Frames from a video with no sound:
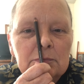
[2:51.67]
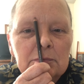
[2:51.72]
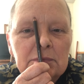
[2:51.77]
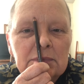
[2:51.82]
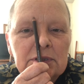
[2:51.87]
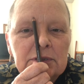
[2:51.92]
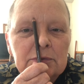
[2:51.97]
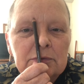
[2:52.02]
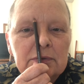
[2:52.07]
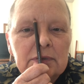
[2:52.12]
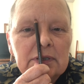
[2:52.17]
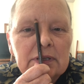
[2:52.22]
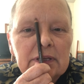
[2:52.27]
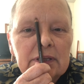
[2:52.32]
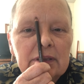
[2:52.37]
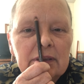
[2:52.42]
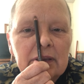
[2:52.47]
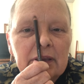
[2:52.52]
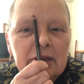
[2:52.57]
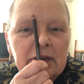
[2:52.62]
But
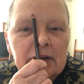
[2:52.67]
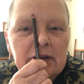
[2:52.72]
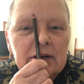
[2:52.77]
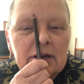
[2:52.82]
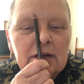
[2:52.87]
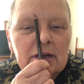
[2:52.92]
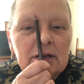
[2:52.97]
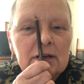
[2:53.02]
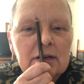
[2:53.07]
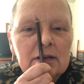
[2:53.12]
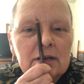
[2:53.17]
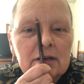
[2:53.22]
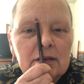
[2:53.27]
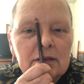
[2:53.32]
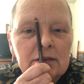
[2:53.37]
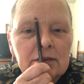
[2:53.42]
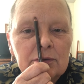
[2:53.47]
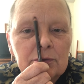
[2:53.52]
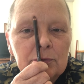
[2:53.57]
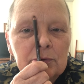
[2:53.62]
right there
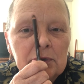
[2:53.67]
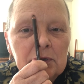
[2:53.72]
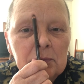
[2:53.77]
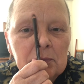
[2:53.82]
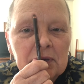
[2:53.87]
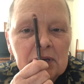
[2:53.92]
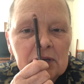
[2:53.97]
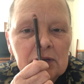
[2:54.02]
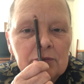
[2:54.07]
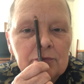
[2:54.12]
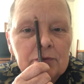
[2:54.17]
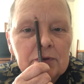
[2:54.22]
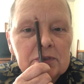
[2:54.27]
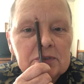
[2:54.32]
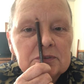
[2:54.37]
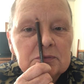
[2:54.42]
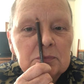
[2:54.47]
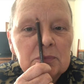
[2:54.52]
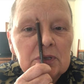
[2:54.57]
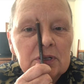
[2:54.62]
is where you make your
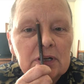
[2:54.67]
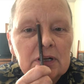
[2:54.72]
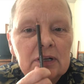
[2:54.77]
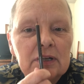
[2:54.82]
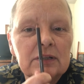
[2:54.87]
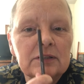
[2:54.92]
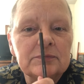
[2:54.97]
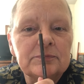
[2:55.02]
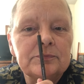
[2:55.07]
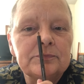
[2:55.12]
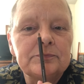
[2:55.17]
first mark.